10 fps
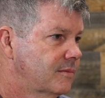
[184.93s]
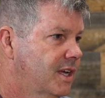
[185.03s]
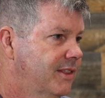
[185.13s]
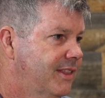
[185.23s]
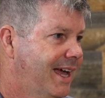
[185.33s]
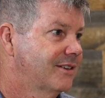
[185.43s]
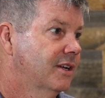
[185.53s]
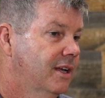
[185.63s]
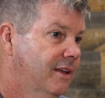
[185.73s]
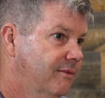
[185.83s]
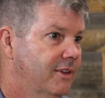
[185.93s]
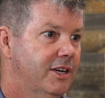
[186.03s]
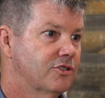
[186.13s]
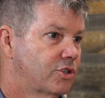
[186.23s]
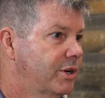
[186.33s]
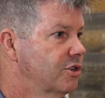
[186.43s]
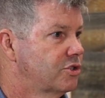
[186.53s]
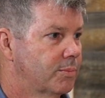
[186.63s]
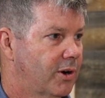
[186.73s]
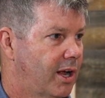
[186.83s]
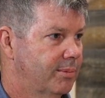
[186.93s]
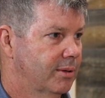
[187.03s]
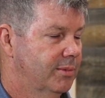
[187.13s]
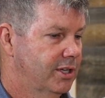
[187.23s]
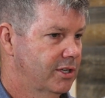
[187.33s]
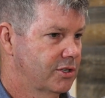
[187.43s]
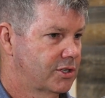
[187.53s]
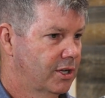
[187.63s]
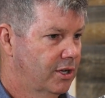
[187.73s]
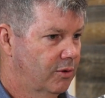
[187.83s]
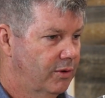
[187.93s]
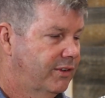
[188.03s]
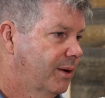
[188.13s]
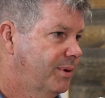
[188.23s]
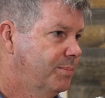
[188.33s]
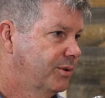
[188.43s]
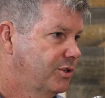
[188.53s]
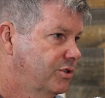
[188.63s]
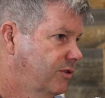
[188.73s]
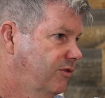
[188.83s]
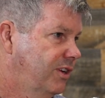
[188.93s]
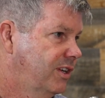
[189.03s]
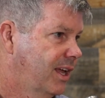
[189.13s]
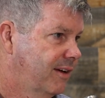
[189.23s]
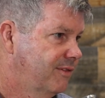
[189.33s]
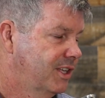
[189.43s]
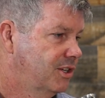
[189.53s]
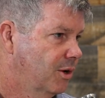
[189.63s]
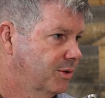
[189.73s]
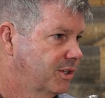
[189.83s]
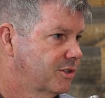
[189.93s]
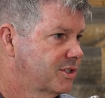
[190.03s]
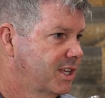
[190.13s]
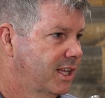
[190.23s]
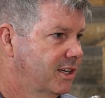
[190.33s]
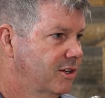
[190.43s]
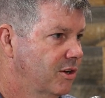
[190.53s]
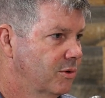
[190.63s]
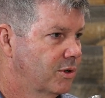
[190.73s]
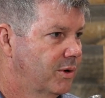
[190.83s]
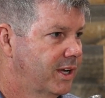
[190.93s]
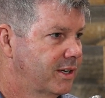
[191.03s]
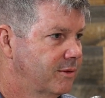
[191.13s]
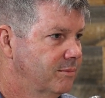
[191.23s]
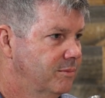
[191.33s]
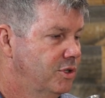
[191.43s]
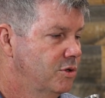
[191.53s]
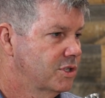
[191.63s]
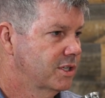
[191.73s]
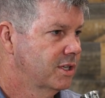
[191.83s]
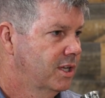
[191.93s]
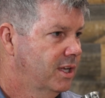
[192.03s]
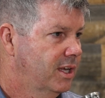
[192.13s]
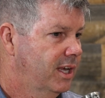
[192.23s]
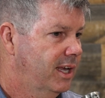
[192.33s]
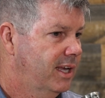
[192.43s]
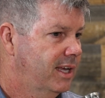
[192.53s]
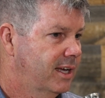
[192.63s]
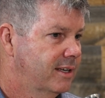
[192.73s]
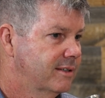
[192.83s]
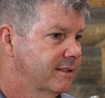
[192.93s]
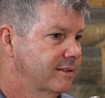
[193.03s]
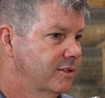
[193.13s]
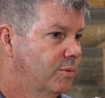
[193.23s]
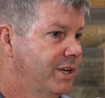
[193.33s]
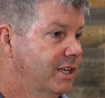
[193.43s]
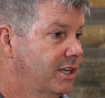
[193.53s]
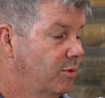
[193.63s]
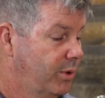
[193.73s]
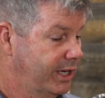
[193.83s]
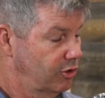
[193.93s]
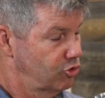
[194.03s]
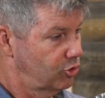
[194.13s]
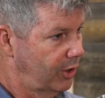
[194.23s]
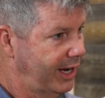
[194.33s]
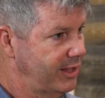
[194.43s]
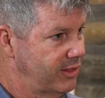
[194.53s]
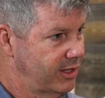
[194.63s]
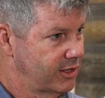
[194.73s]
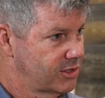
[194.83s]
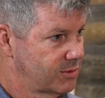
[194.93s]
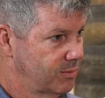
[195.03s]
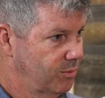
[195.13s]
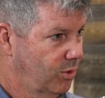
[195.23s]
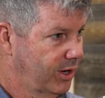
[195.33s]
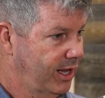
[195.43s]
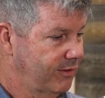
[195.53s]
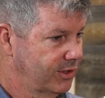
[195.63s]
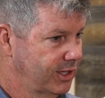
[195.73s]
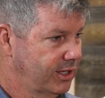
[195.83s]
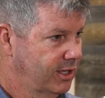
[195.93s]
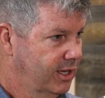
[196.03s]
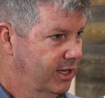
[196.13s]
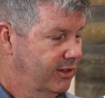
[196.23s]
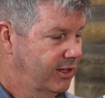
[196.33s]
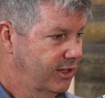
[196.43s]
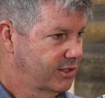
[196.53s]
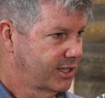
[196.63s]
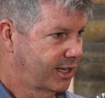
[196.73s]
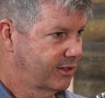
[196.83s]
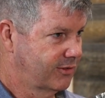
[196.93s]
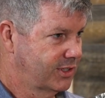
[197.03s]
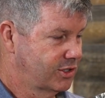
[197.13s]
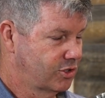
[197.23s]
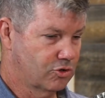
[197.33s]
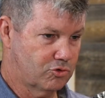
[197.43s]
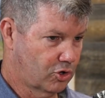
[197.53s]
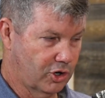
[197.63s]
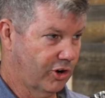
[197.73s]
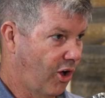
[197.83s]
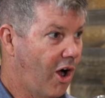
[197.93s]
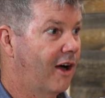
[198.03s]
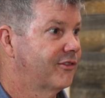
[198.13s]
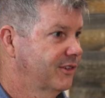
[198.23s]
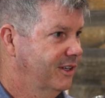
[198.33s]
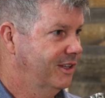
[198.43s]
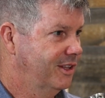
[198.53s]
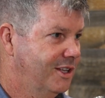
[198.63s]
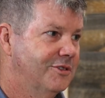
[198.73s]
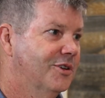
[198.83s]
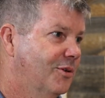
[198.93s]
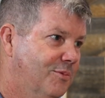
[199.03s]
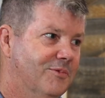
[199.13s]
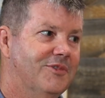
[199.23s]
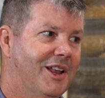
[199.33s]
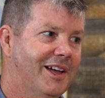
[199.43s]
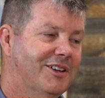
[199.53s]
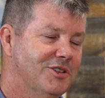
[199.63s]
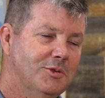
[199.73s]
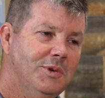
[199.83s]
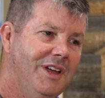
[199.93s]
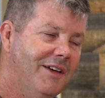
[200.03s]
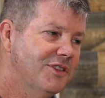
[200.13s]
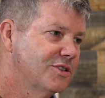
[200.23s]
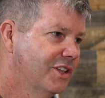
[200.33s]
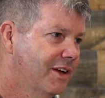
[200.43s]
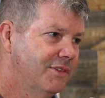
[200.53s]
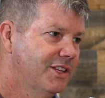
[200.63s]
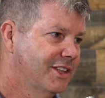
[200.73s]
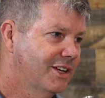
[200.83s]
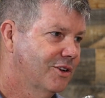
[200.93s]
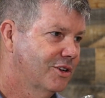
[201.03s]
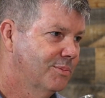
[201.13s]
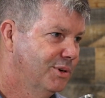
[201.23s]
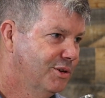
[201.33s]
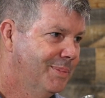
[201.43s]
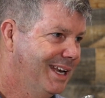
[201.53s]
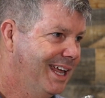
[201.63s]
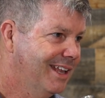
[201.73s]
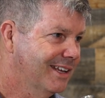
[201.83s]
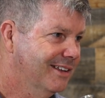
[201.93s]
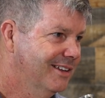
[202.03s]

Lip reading: And here's your problem is we've got people using VNAV that don't understand it and don't know how to use it. And we could train this more heavily. The other side of it is just turn it off and then go fly, because we have this lovely thing called a blue banana.